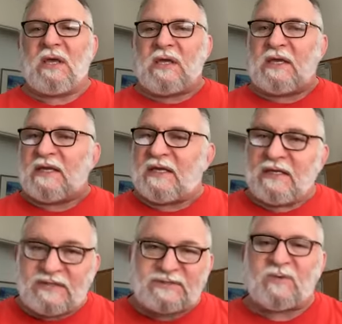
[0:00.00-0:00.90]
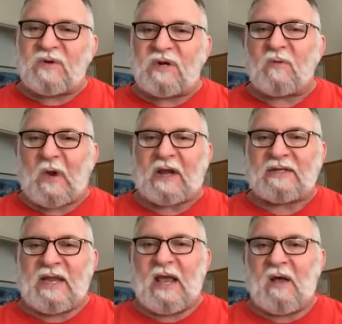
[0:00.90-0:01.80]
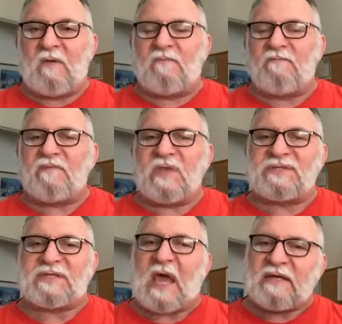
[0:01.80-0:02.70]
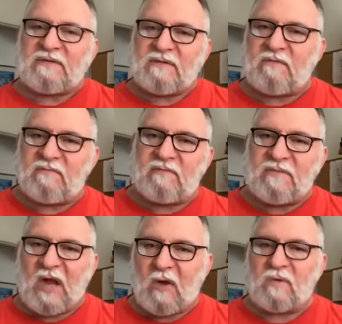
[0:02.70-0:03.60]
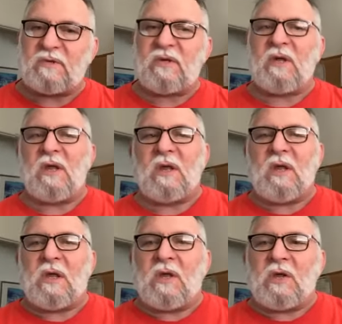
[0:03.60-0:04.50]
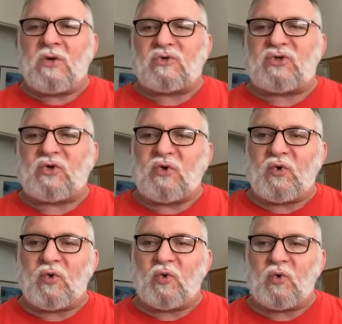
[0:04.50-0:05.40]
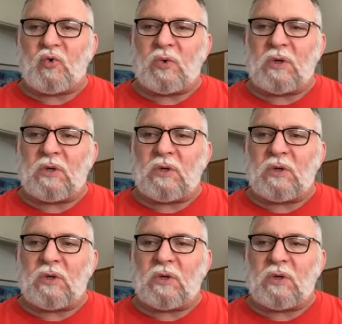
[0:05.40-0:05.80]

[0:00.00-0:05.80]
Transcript: in Israel right now, side note, to,